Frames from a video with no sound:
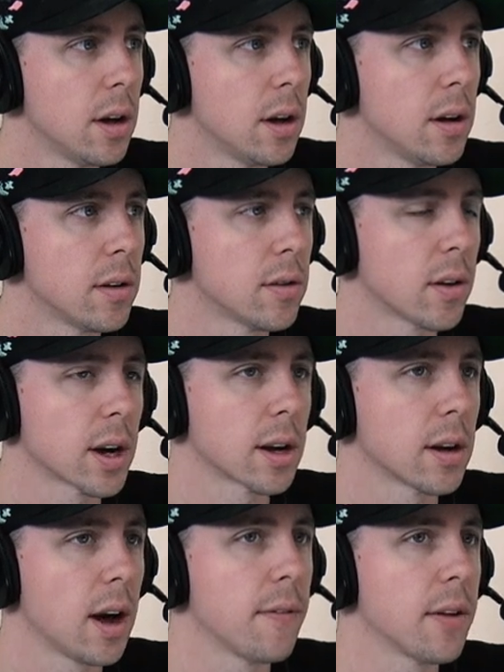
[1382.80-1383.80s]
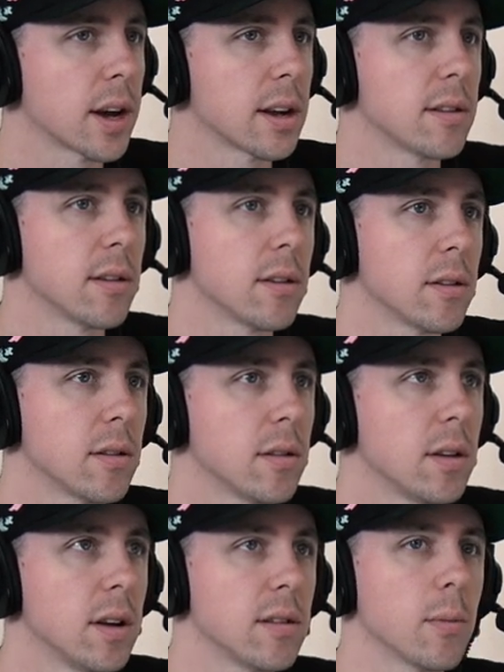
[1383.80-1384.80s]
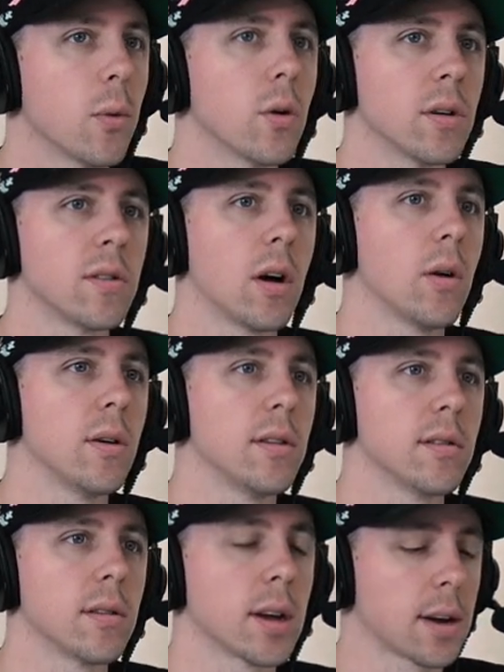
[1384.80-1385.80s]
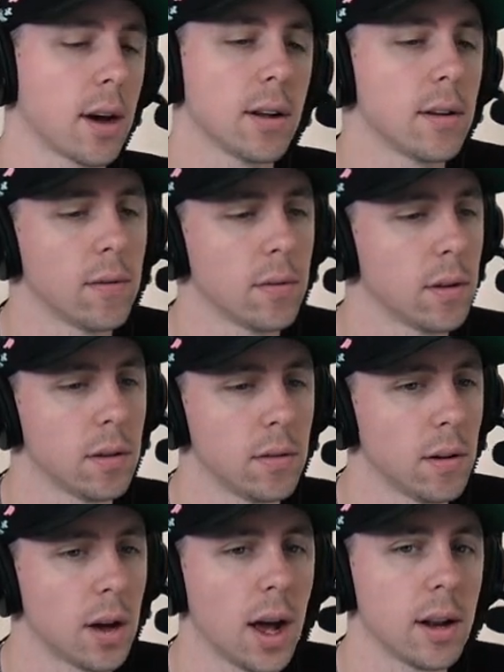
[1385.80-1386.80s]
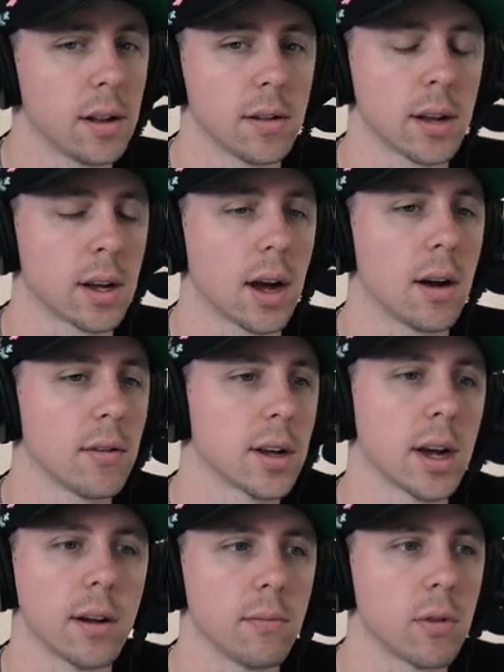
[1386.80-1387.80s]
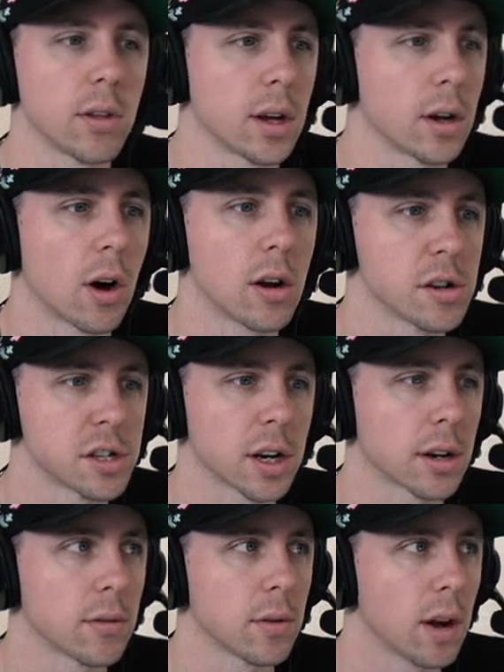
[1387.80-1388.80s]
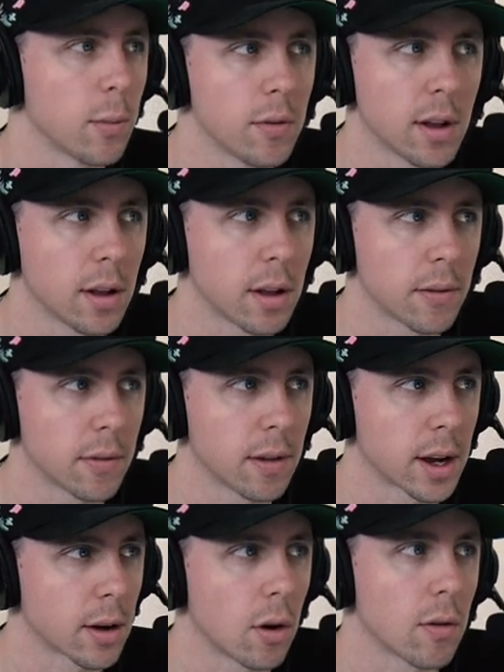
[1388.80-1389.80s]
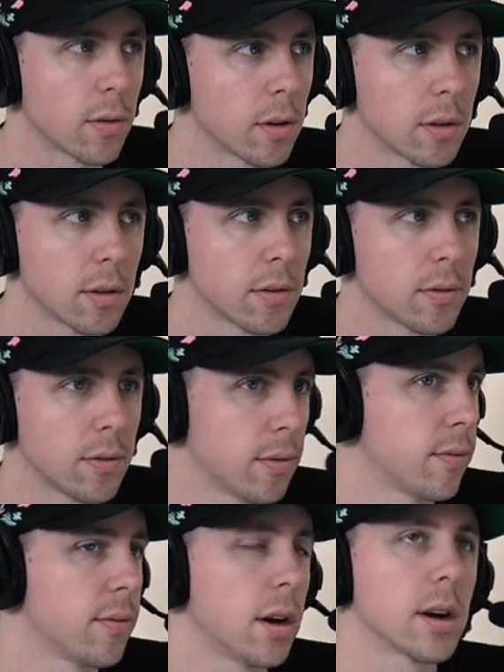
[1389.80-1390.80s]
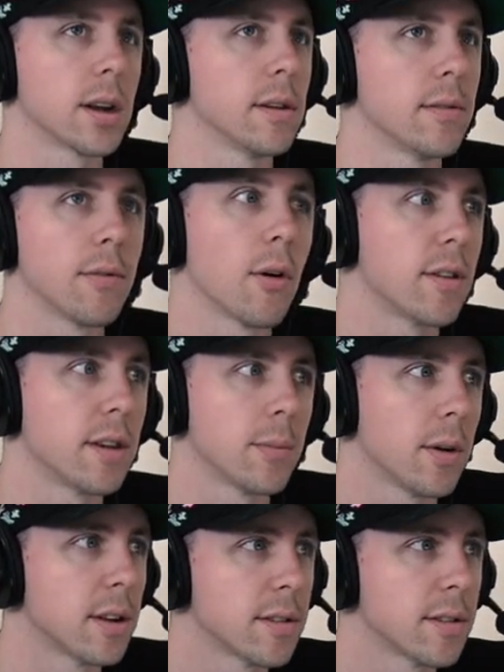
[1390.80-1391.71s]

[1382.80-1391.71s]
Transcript: Yeah. So like, I feel like it's a it's important to always like I I didn't think I don't think I really caught a check when I moved to LA for like over yeah. fucking 14 yeah.